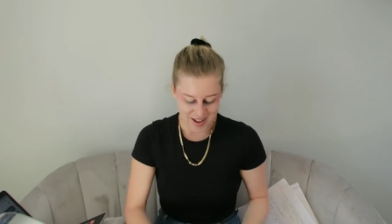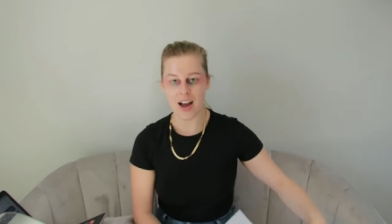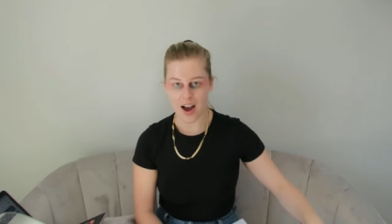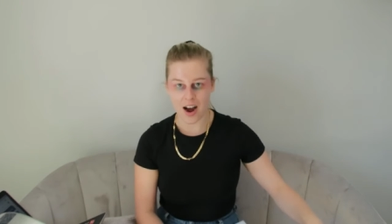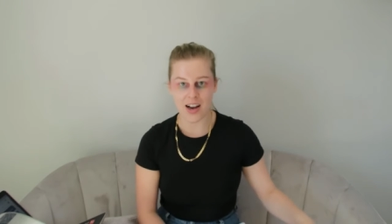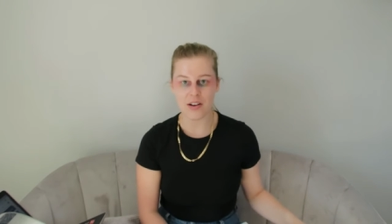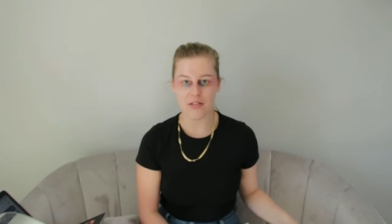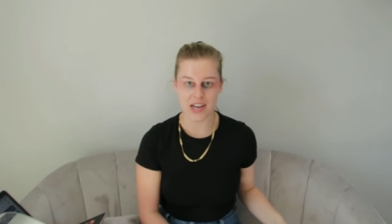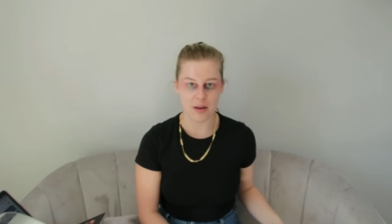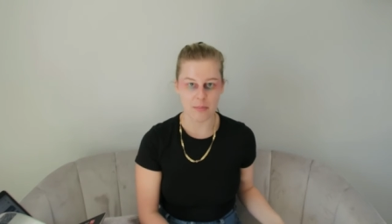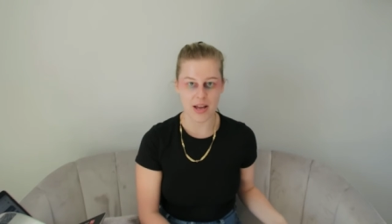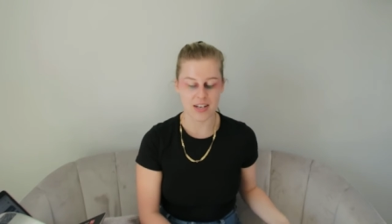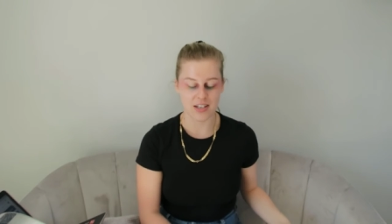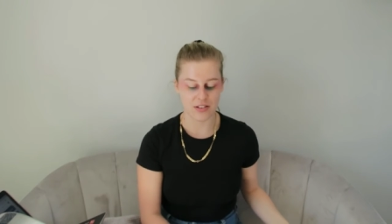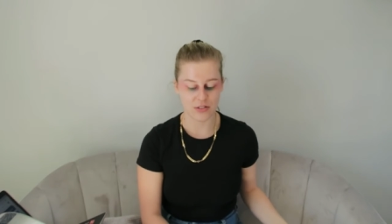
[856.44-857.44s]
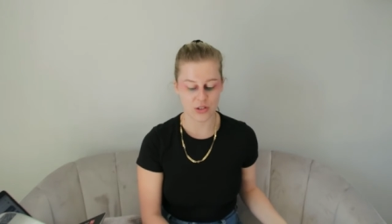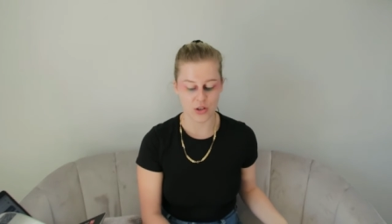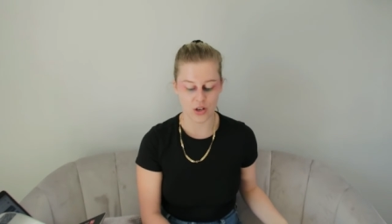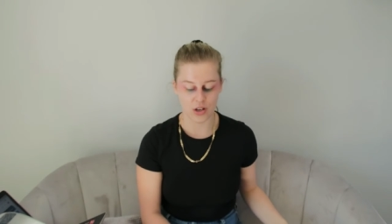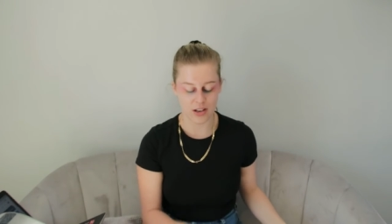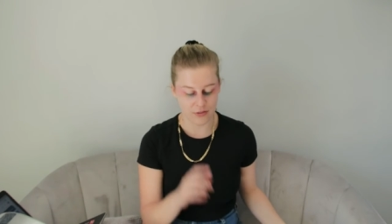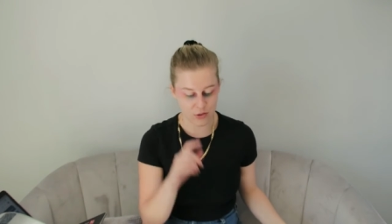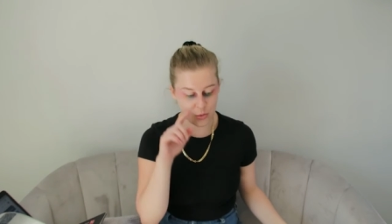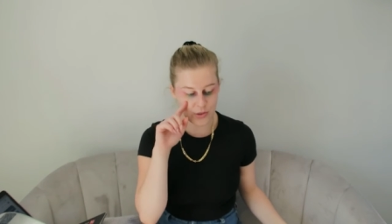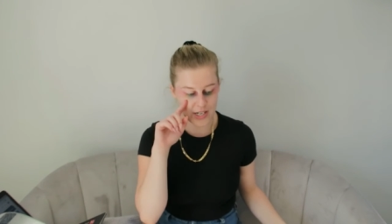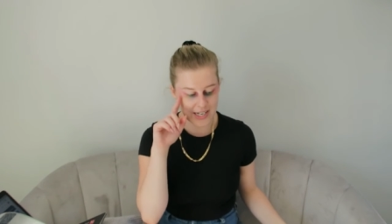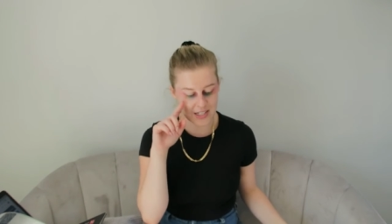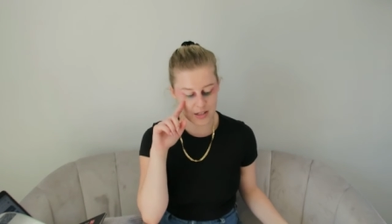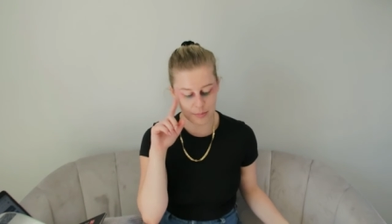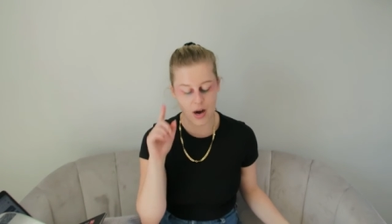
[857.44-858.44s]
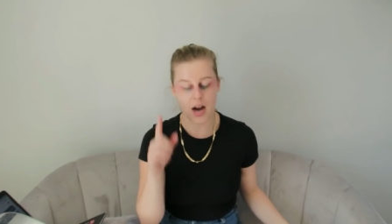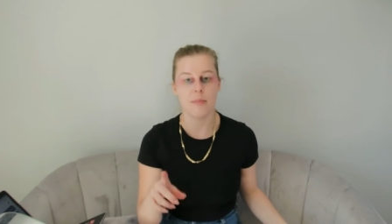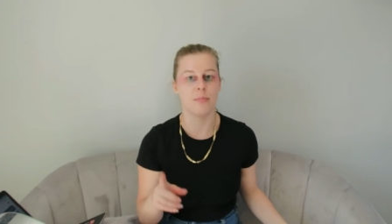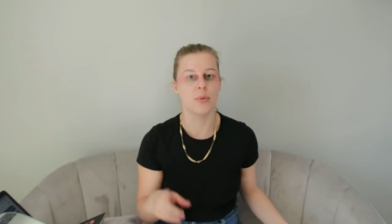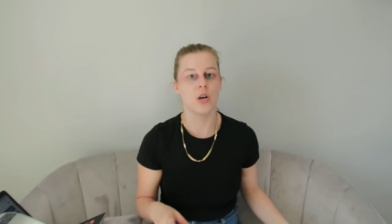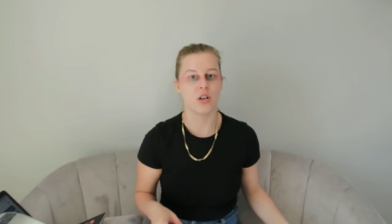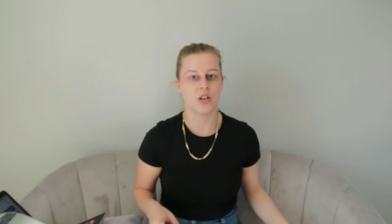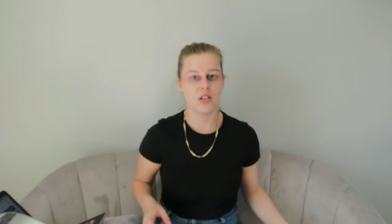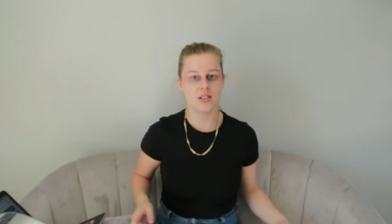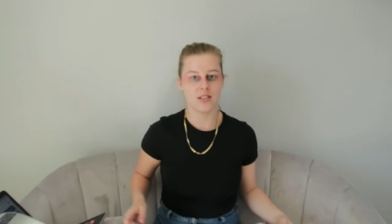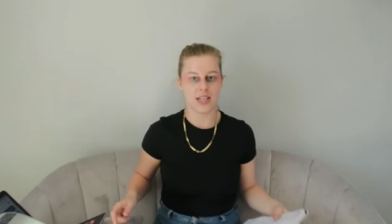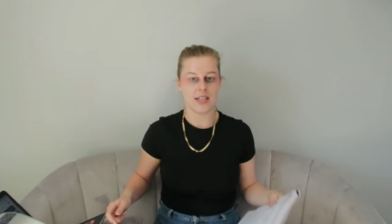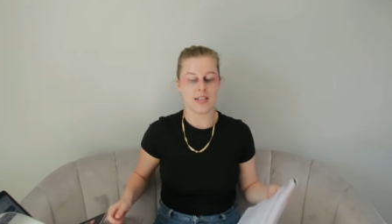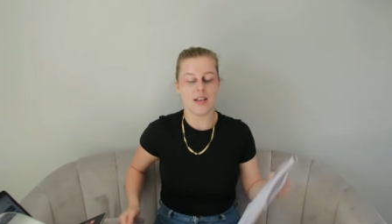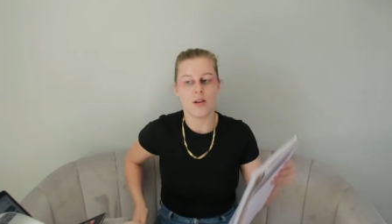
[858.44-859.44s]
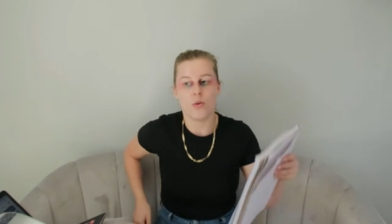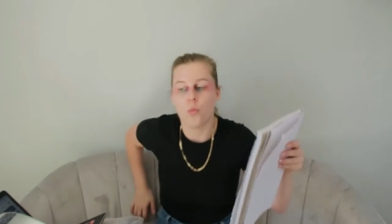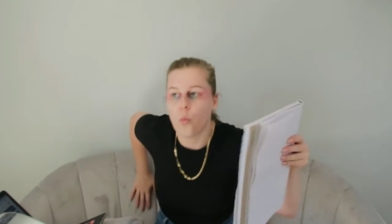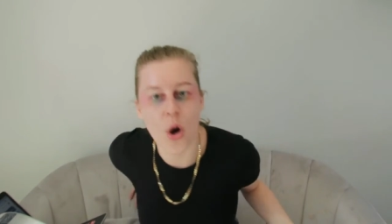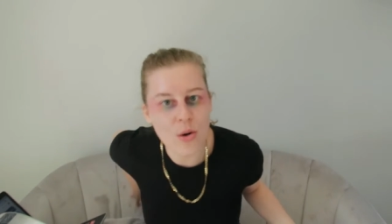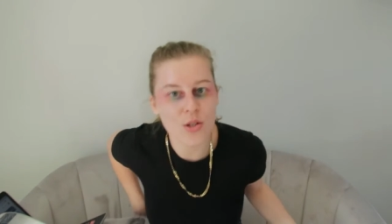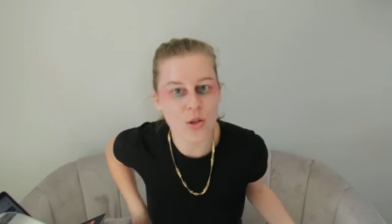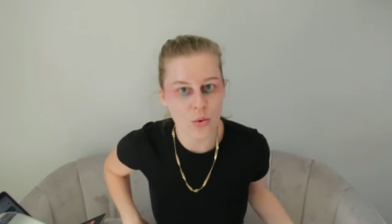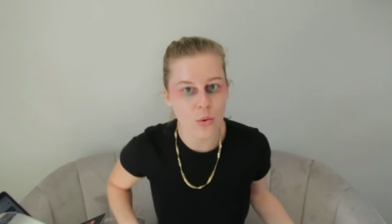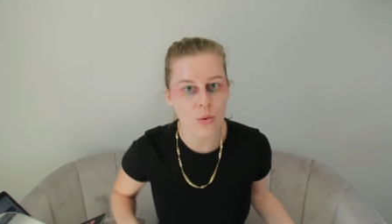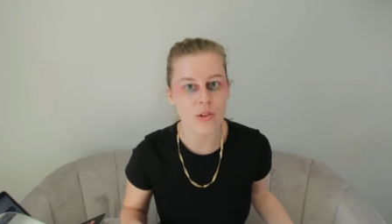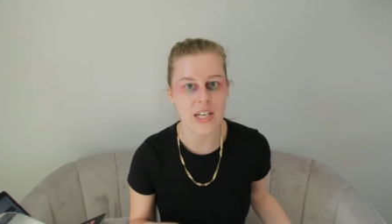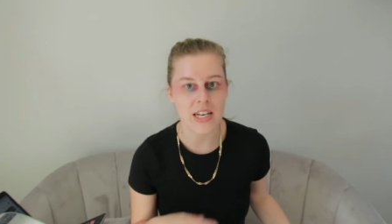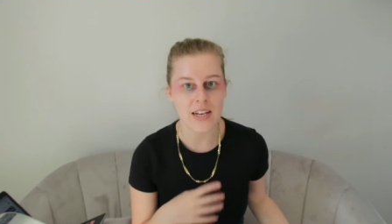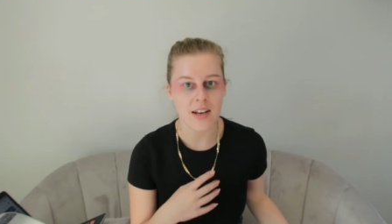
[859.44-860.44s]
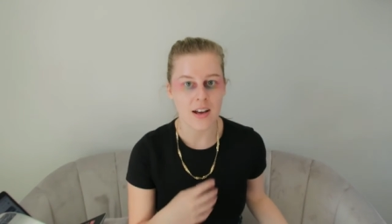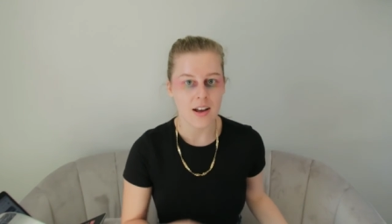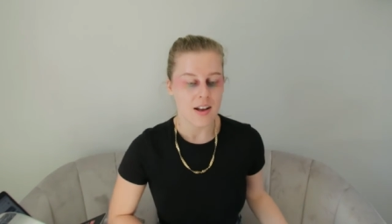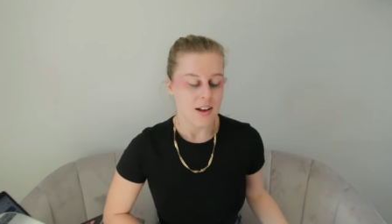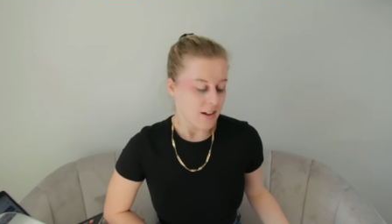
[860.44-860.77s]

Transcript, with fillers: I highly recommend if you if you need to buy books, it, go to all the